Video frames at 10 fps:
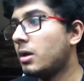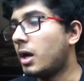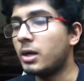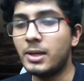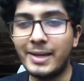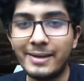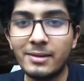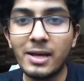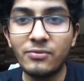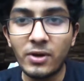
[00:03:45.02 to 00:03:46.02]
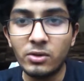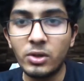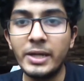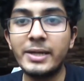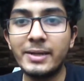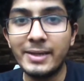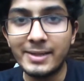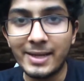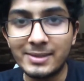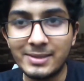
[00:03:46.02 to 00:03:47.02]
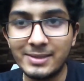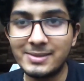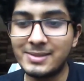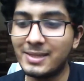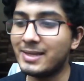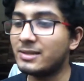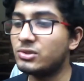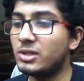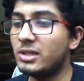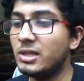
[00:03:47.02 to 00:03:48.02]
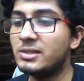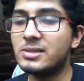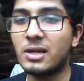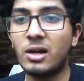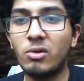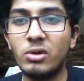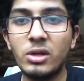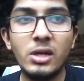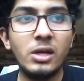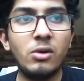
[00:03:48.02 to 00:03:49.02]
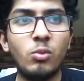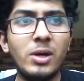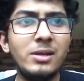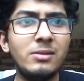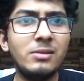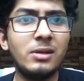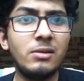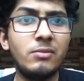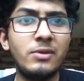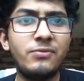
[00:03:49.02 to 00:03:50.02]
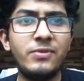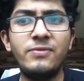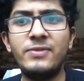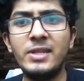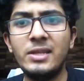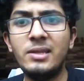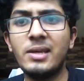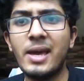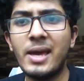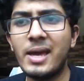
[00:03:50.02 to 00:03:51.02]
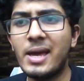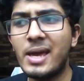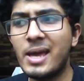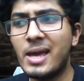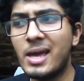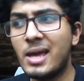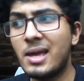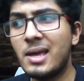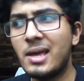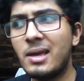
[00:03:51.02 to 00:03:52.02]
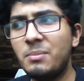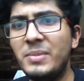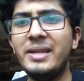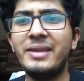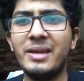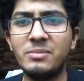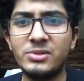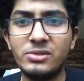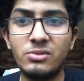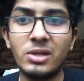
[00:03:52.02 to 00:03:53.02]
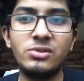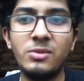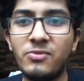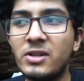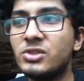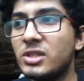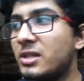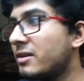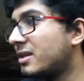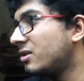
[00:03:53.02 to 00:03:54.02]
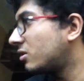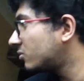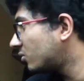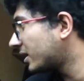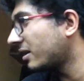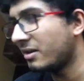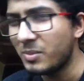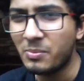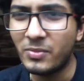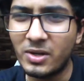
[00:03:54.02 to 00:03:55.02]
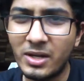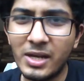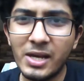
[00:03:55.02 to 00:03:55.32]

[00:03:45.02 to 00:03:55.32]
And later I found on internet that this thing actually needs around 150 milliamps to actually function correctly, or what I remember.